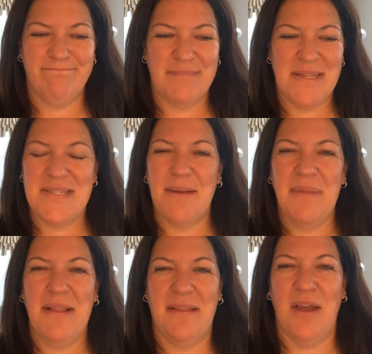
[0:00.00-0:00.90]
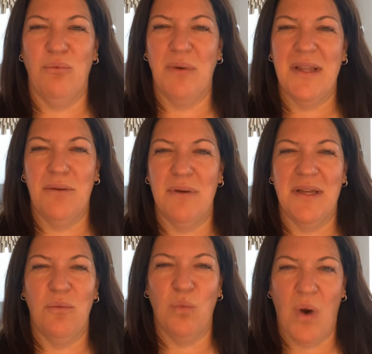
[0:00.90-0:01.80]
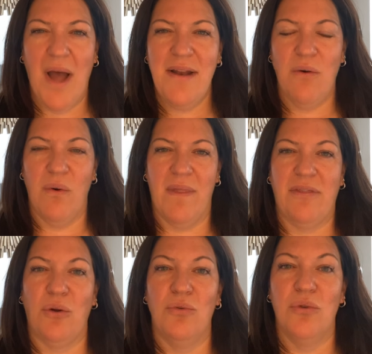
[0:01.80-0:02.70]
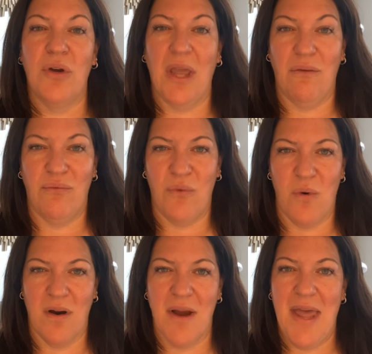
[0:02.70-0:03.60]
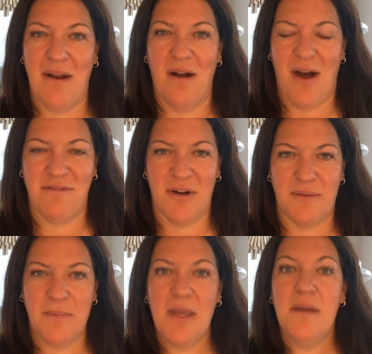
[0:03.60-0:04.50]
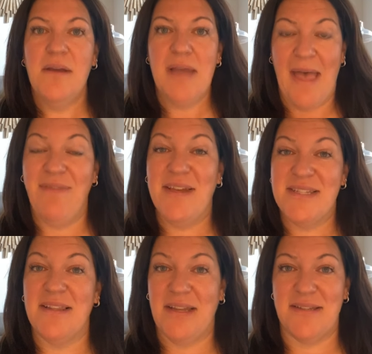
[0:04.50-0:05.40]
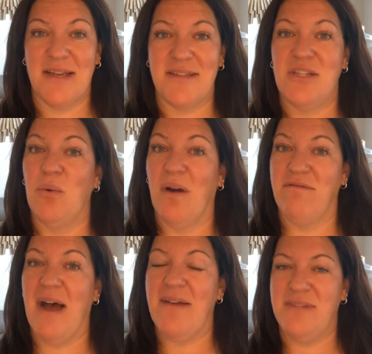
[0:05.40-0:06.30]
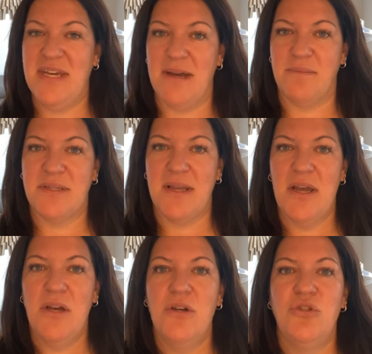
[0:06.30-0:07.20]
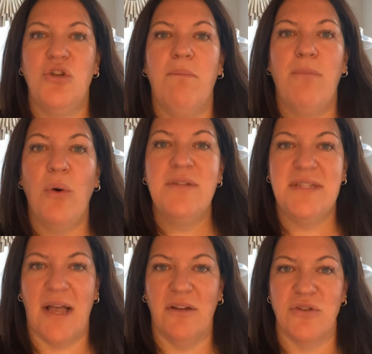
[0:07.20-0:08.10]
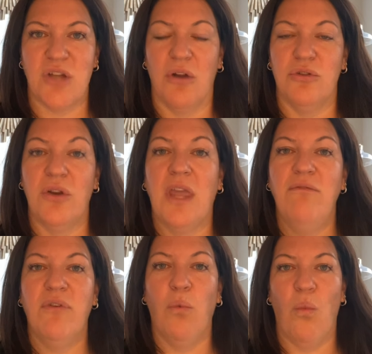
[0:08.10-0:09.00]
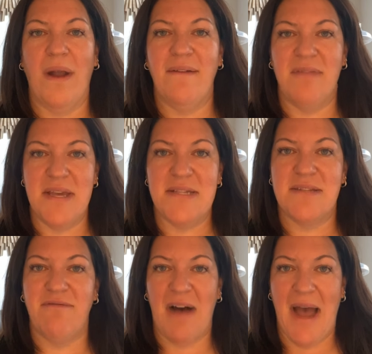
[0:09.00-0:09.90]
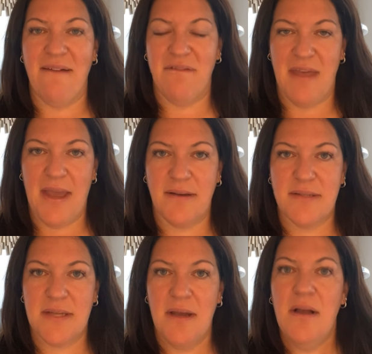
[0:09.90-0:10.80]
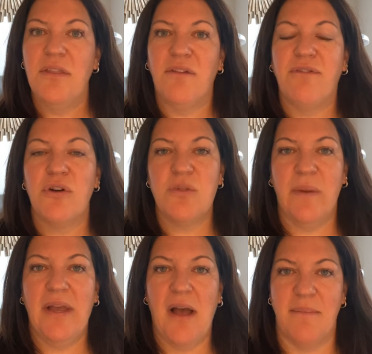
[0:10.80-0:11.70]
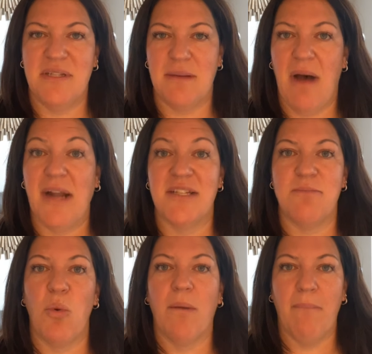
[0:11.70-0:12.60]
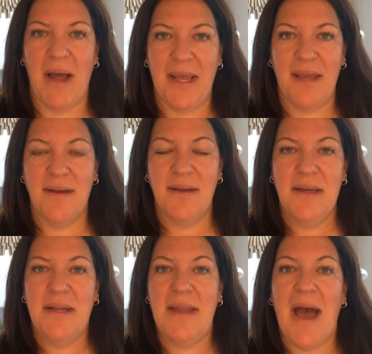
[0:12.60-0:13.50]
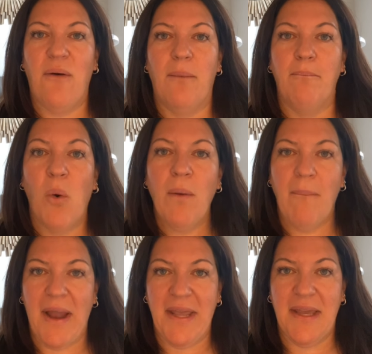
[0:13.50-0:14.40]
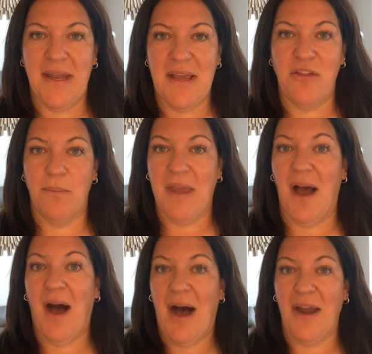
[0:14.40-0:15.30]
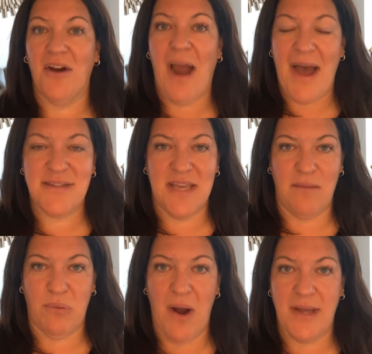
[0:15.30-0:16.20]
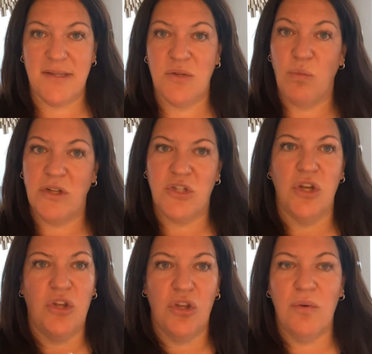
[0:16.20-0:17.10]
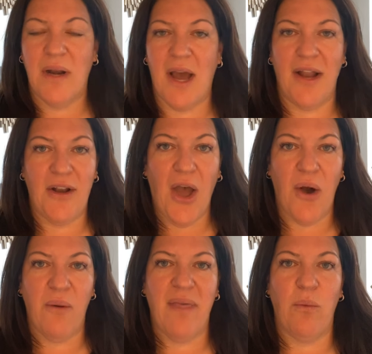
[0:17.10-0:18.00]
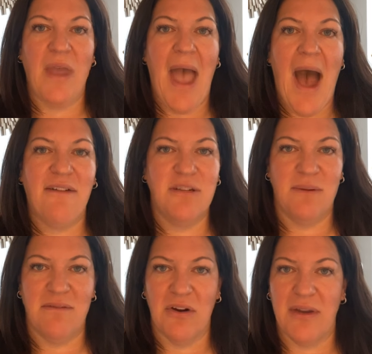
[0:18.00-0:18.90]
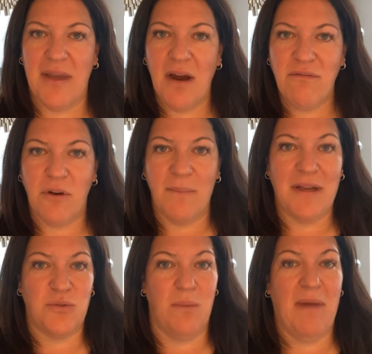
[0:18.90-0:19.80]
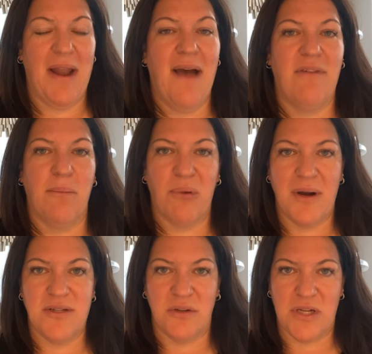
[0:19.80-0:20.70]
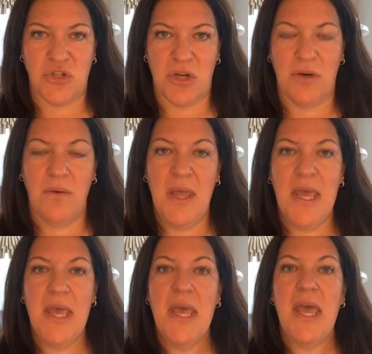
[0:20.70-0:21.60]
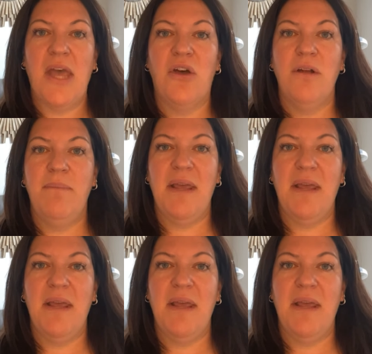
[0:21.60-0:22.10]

something that they really, really want or that they're looking for in an offer. And this leads us to our 5 tips. So most sellers are looking for one of these 5 things. The first one that comes to mind is more money. Now, more money can either be a higher asking price, which you and I know that we have to be very careful because we might have an appraisal issue. It could be